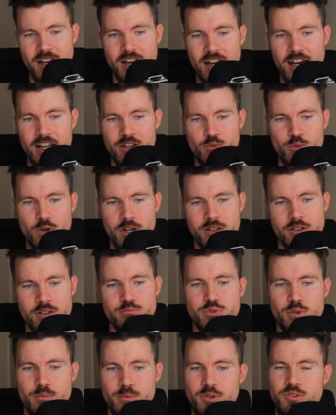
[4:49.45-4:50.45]
and one
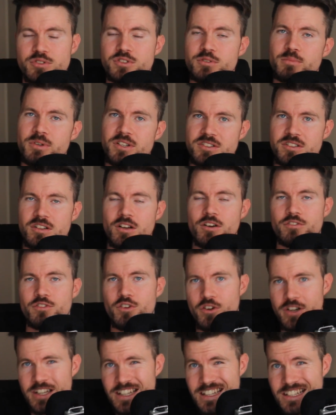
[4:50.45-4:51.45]
proposer per slot
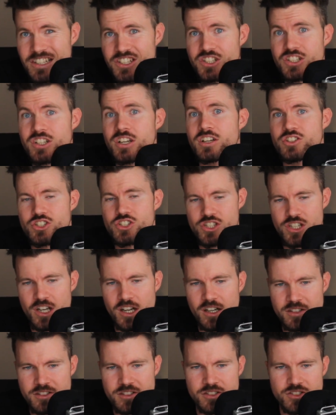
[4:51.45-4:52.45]
for each
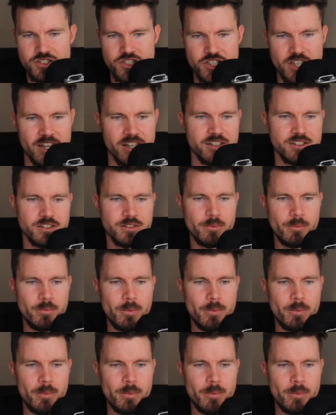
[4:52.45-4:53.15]
shard chain.